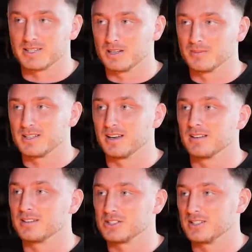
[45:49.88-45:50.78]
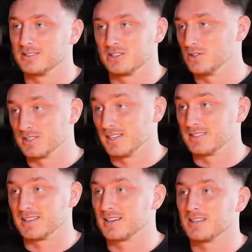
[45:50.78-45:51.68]
best time seller. She, she said the
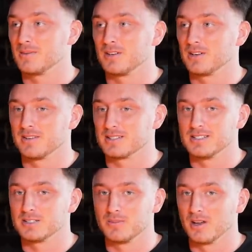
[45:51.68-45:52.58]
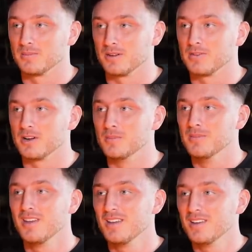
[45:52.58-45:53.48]
exact same thing. Like, this needs to like be a film,
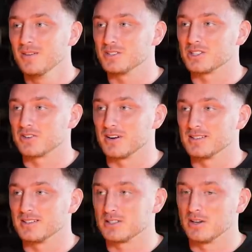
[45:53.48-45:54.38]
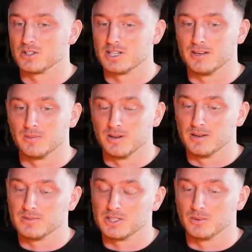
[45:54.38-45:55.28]
yeah. which is crazy. So think... she,
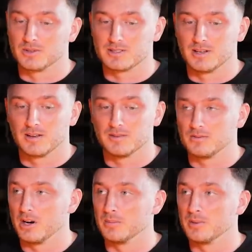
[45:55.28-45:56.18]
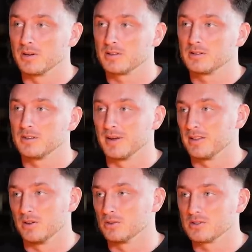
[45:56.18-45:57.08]
she wants to write a book about the whole